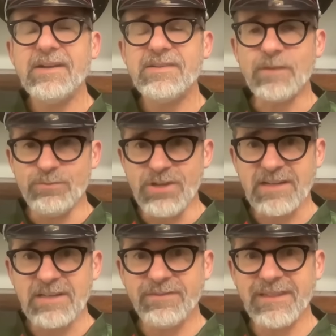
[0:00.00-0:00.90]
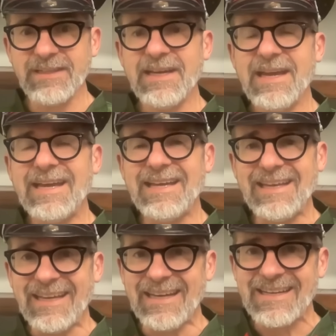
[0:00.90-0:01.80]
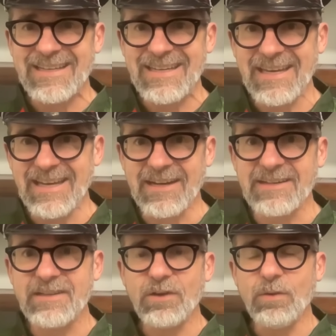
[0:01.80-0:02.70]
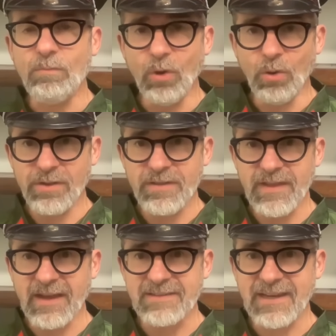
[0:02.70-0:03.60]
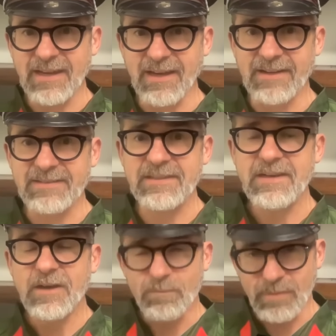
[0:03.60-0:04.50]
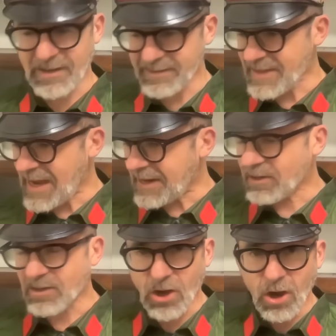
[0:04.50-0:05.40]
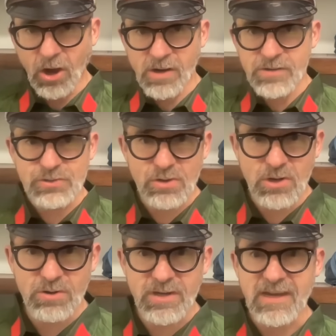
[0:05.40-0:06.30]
Subjectively, it kicked more than the SKS because that long stroke